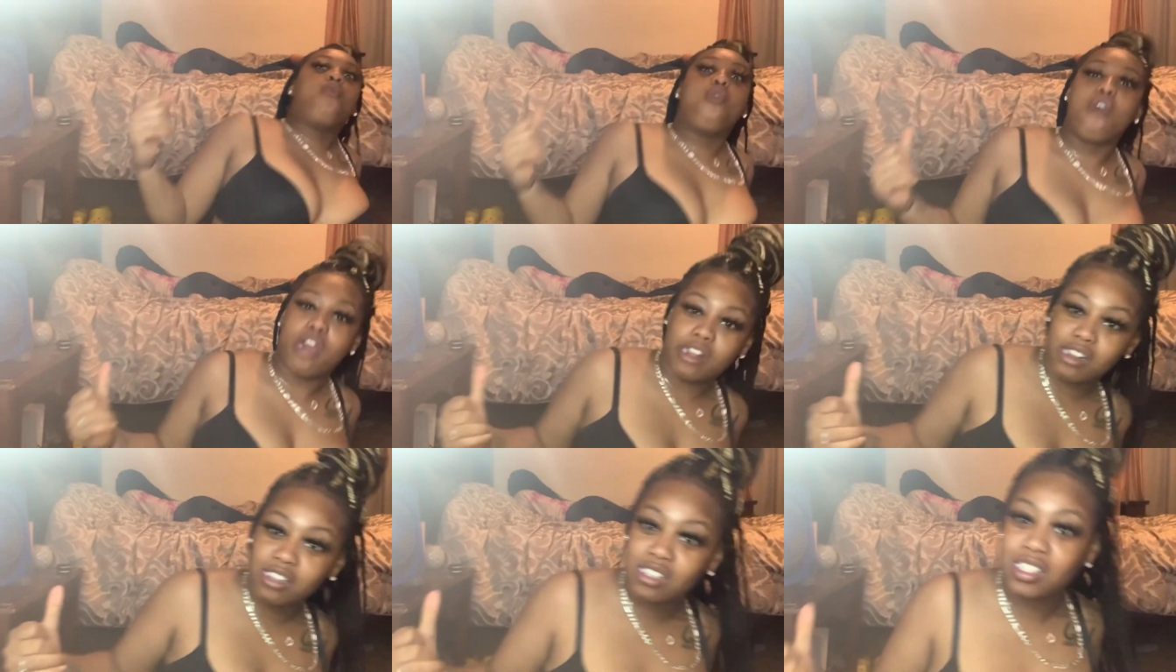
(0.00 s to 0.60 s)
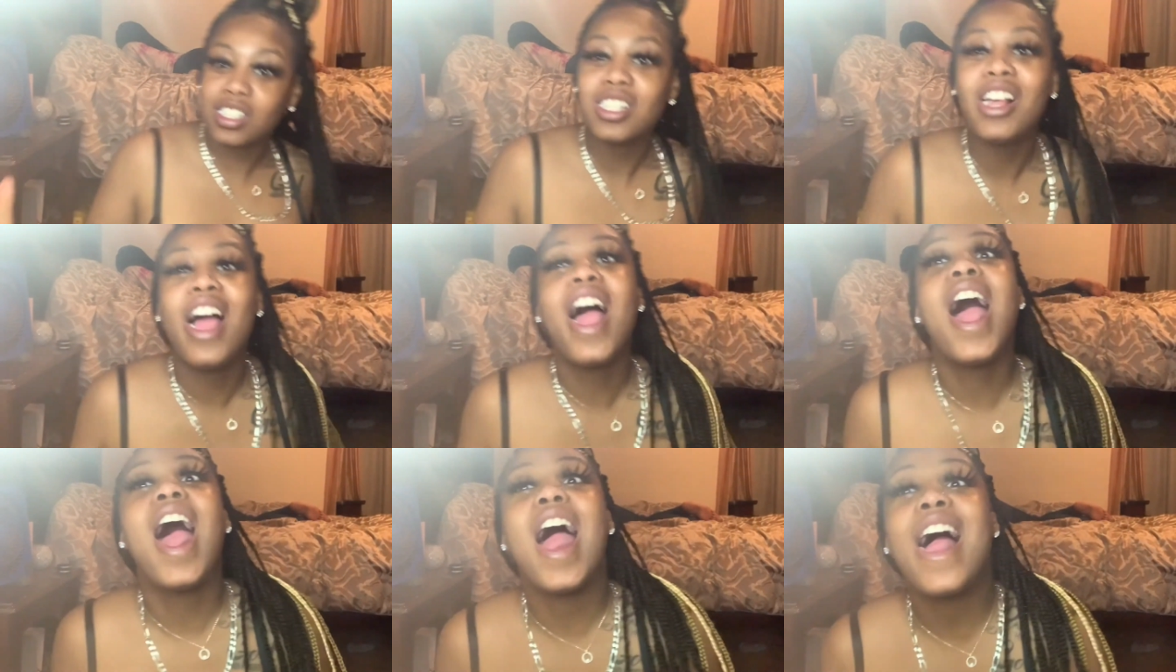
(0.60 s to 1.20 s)
All right, all
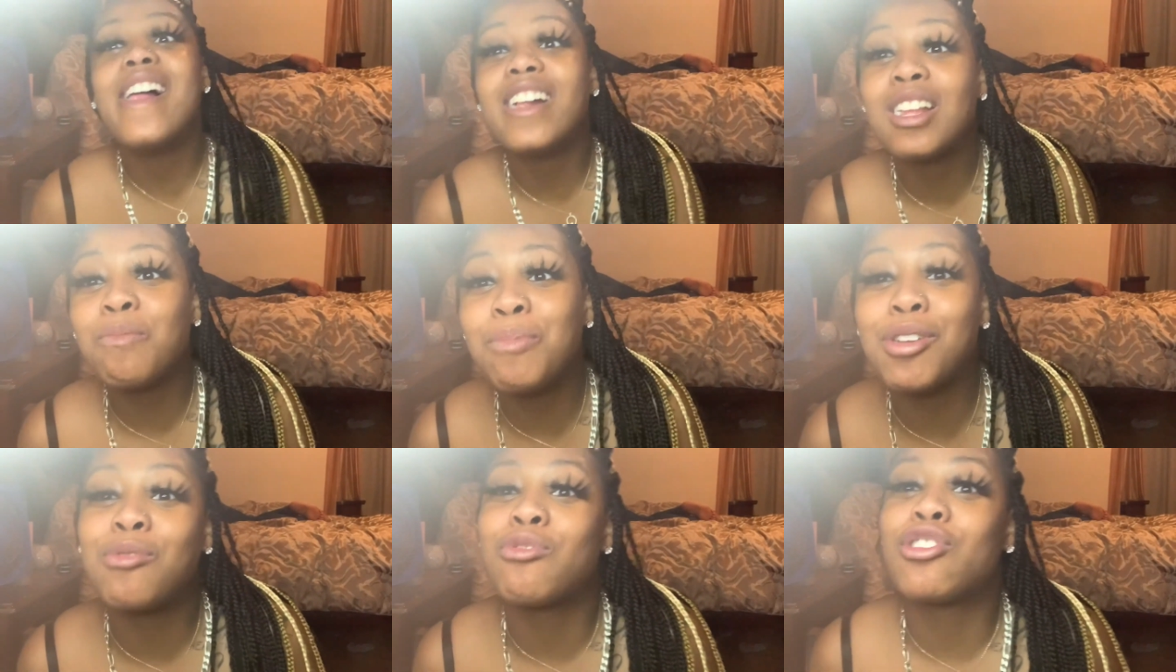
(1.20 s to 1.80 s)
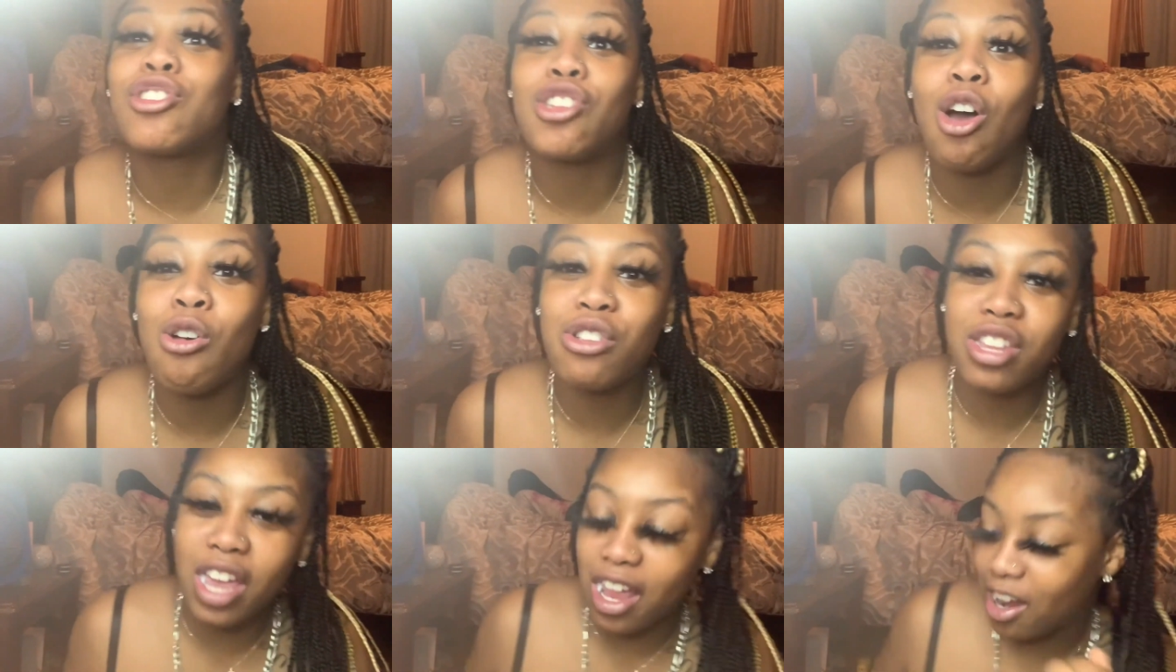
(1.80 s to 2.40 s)
right. And this bitch was so
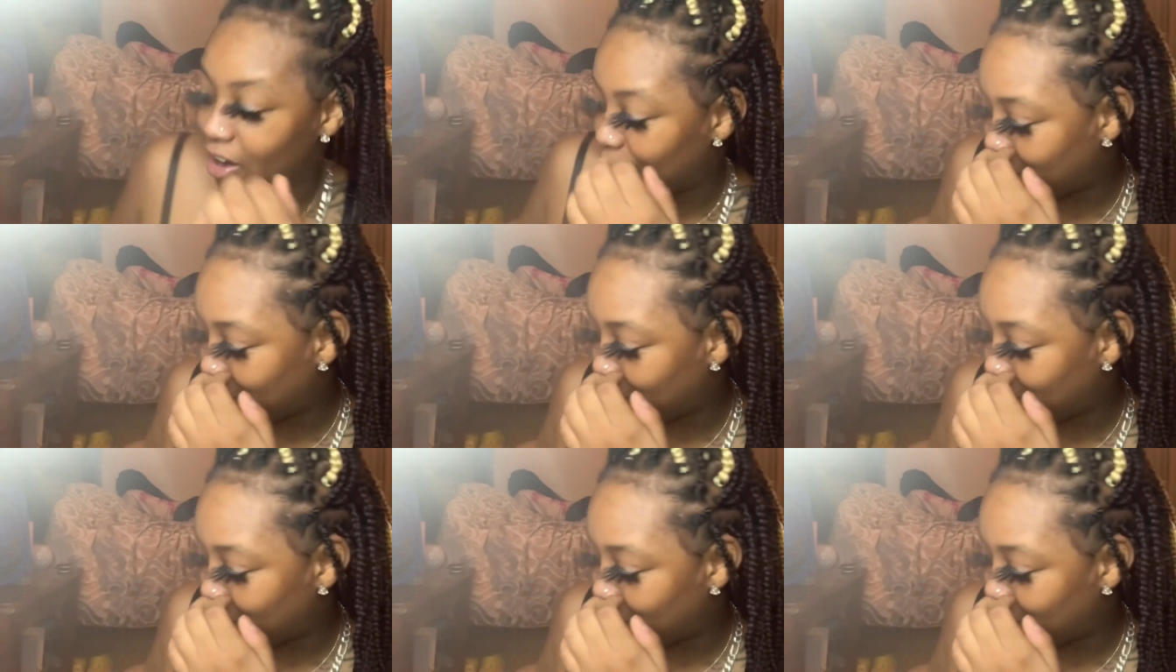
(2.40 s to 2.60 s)
scared.